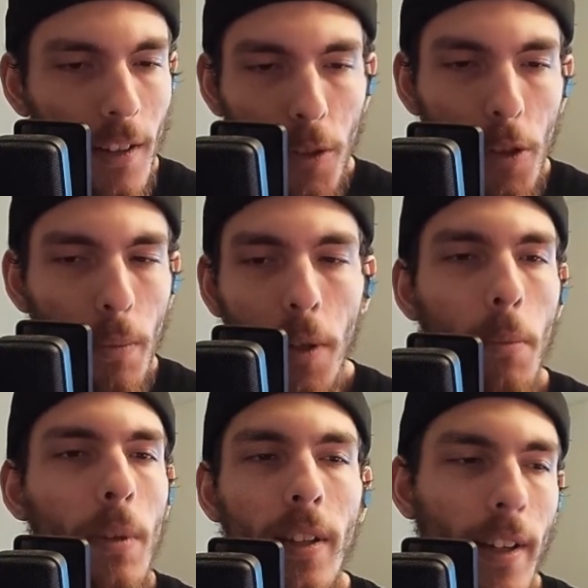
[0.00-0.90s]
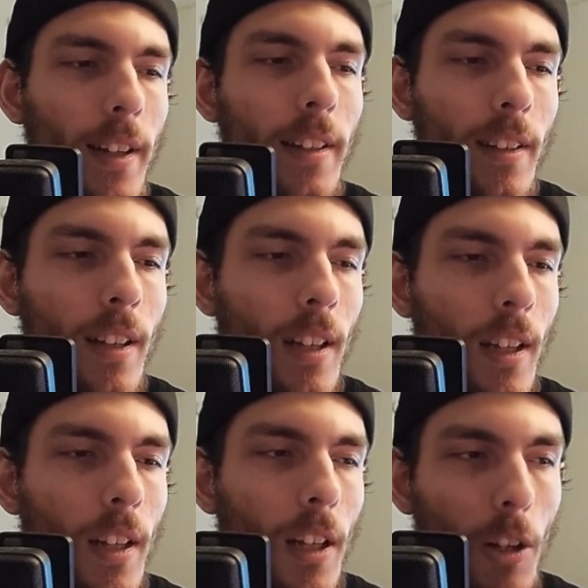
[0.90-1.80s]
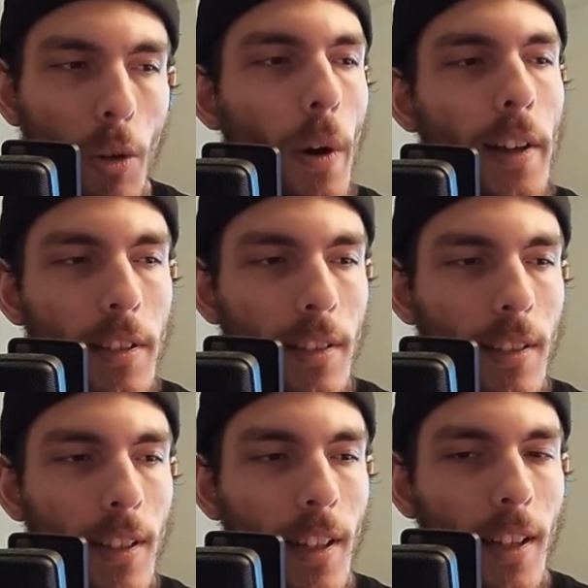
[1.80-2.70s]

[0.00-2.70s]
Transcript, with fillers: they're just putting me on a quest